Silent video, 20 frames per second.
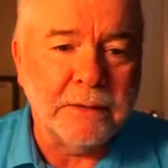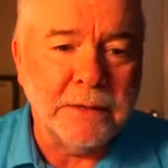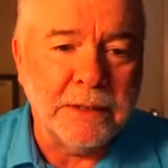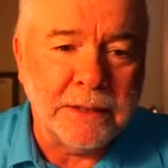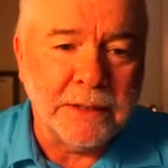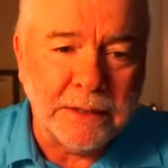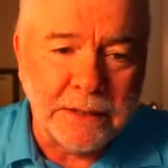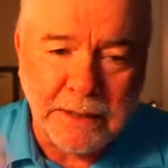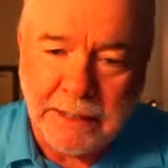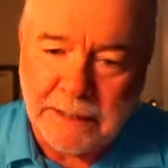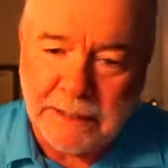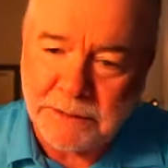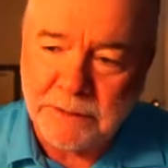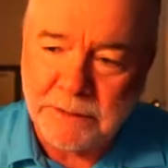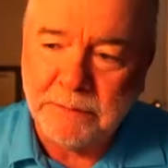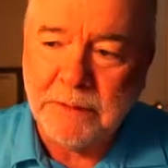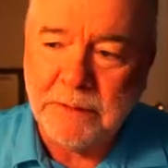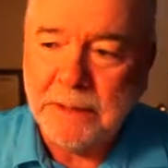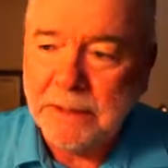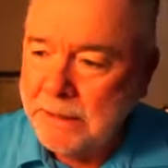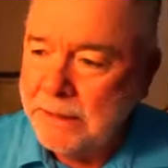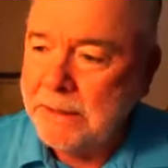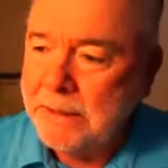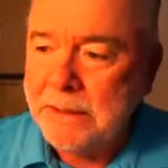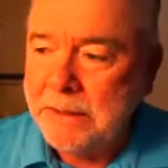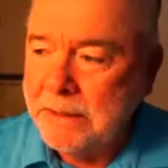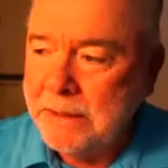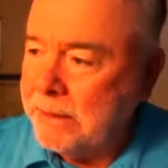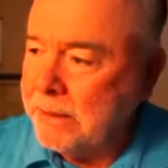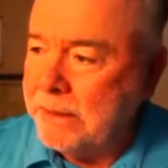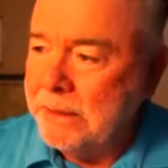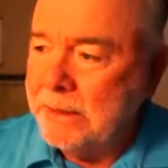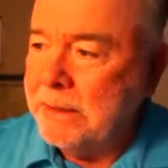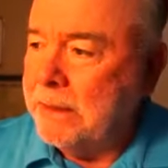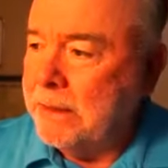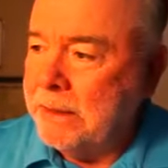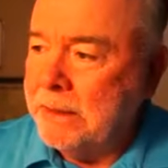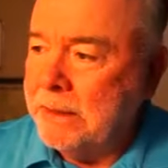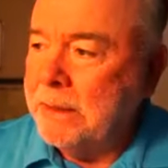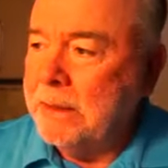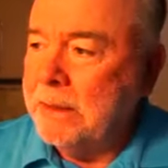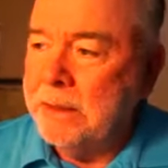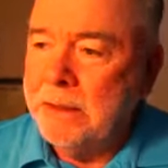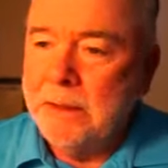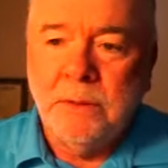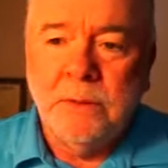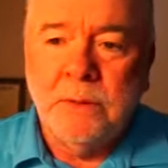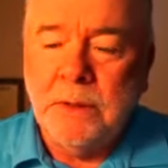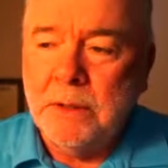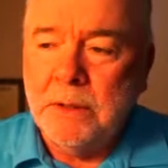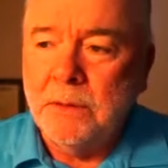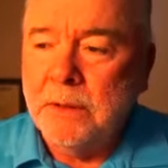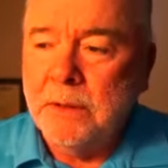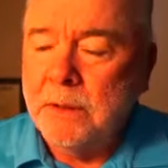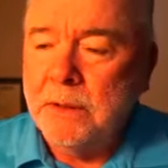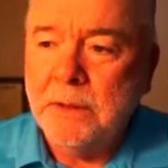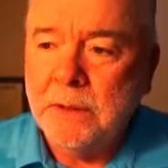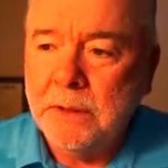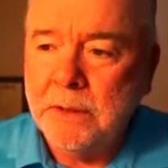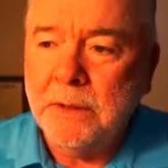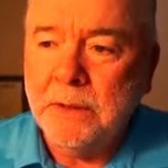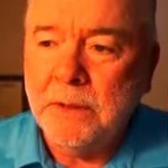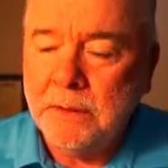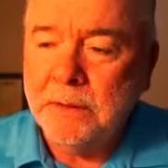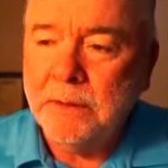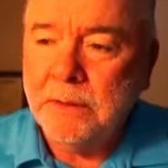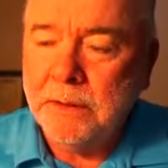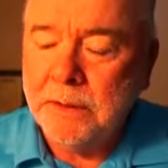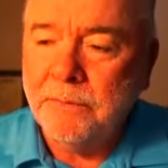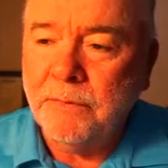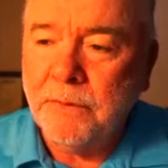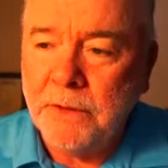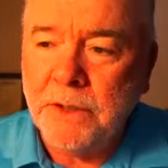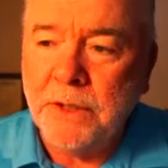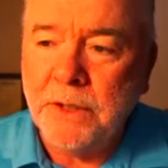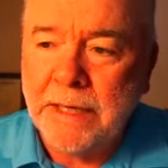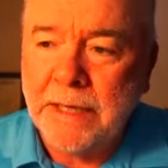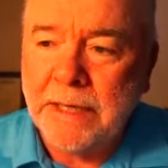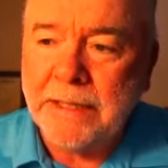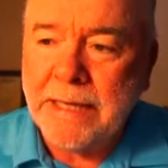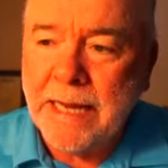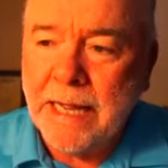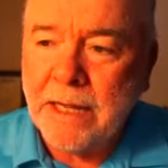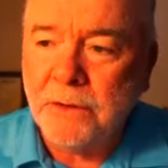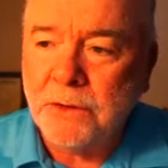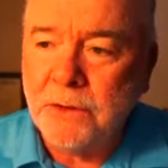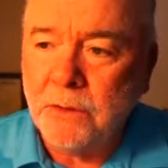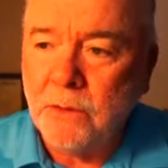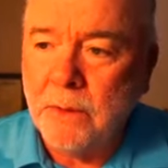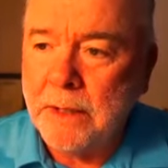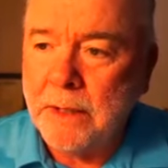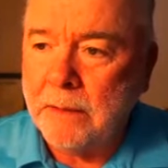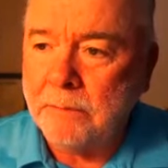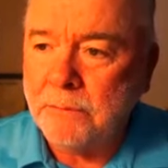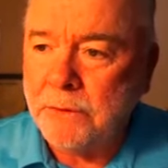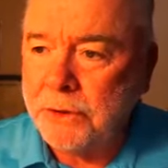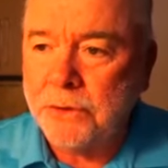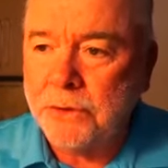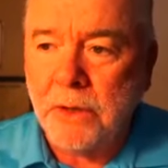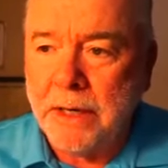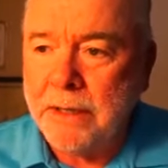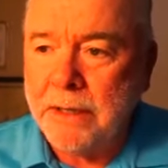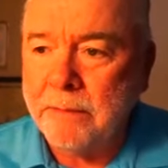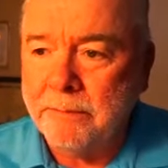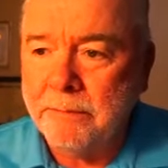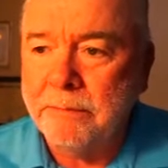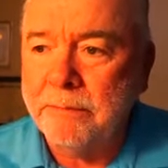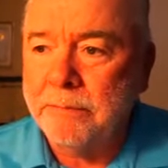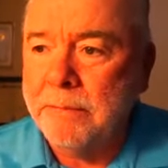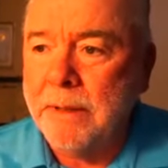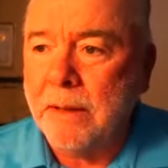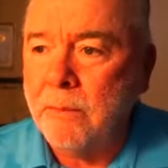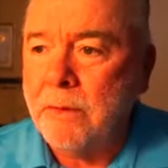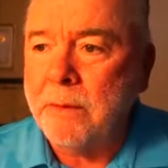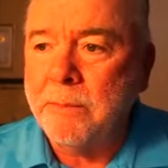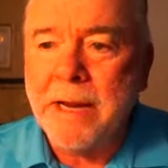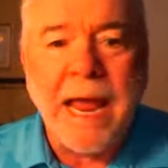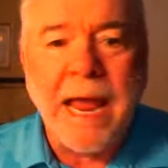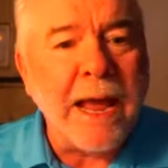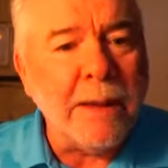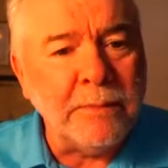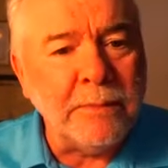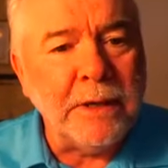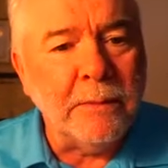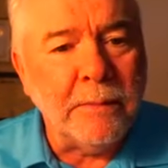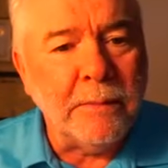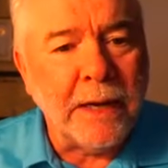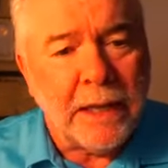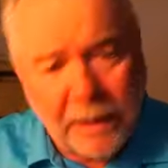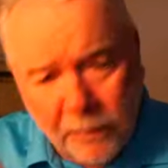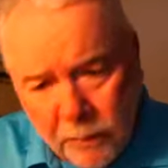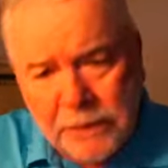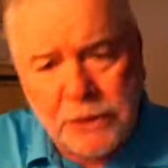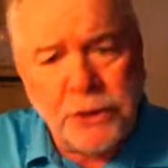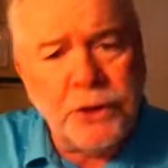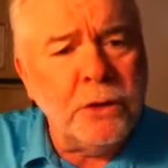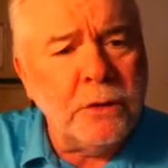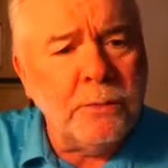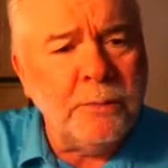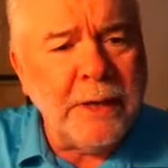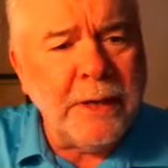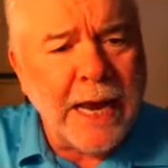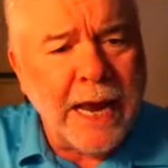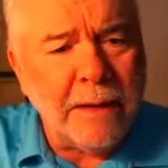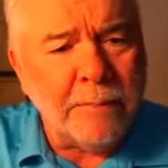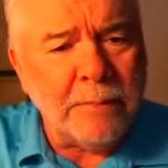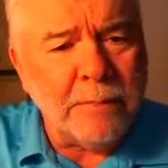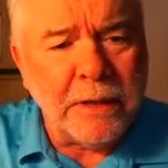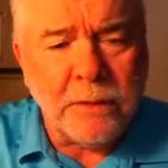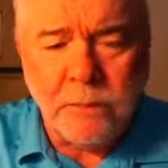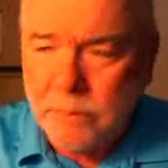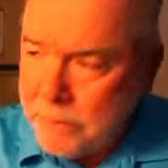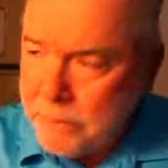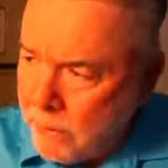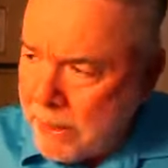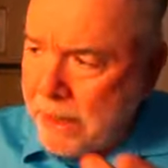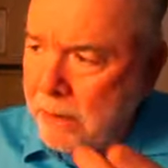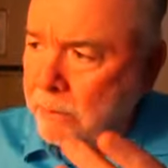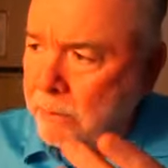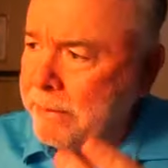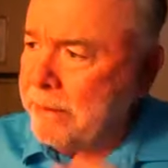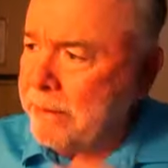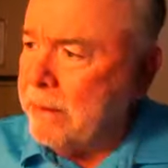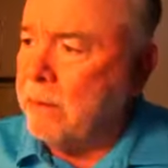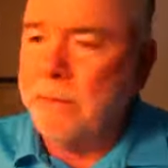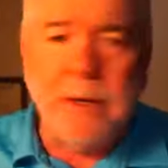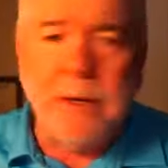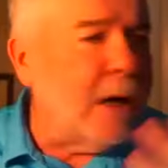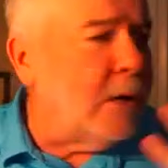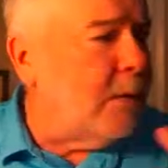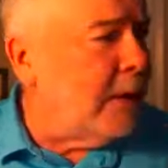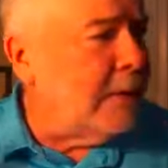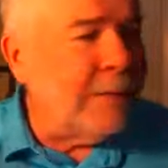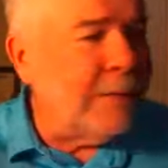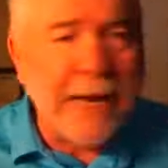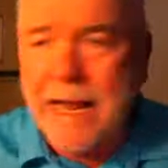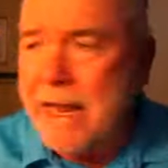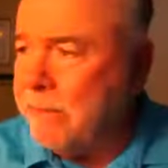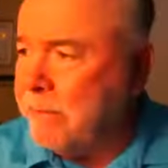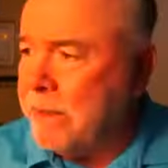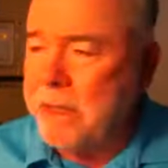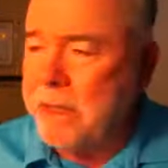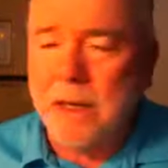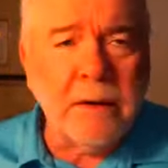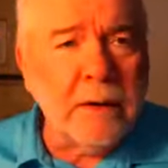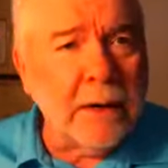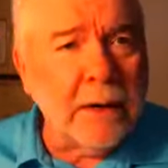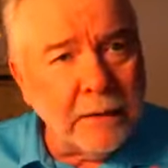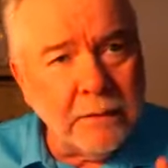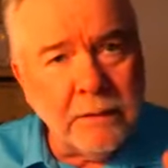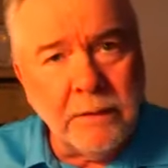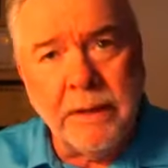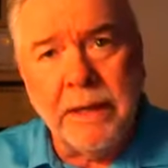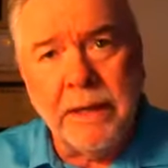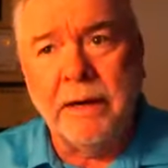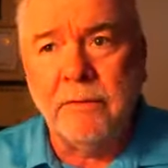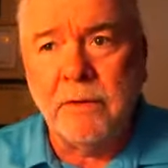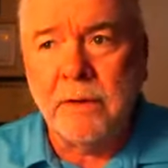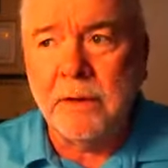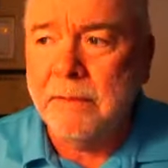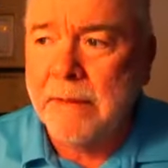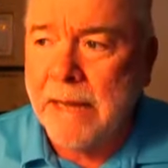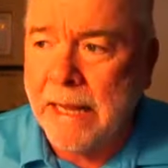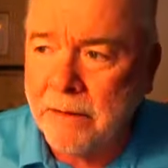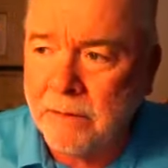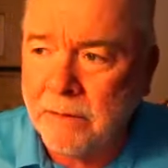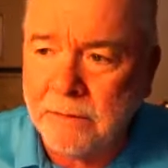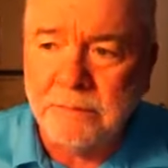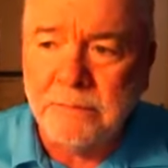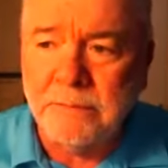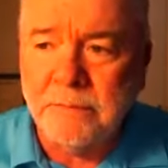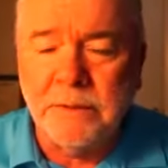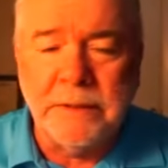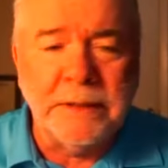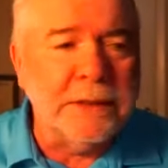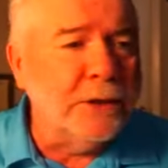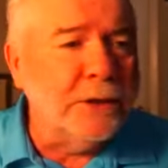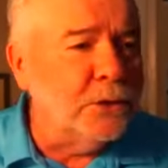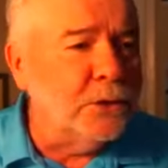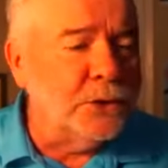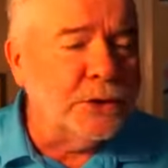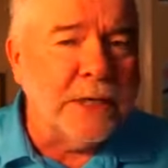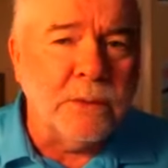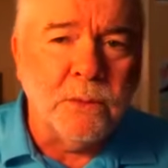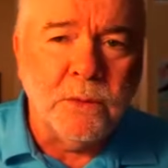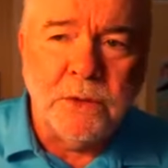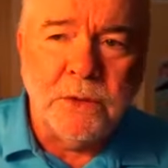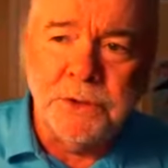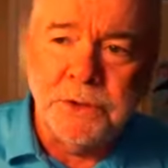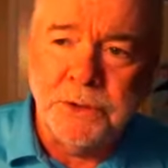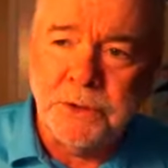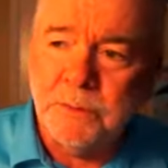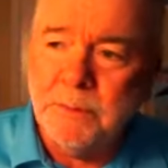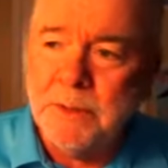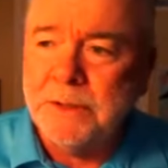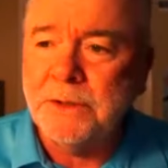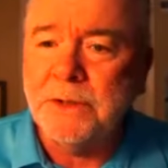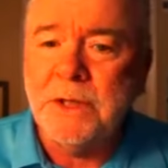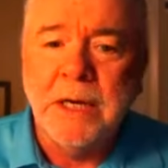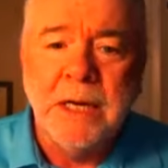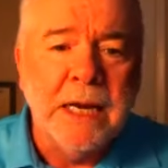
You ask them, what if you could get down to, well, I'm just trying to, I want to be happy in my life. I want you to be happy. We want, we all want to be happy. All right, whatever. I don't really use that word too much.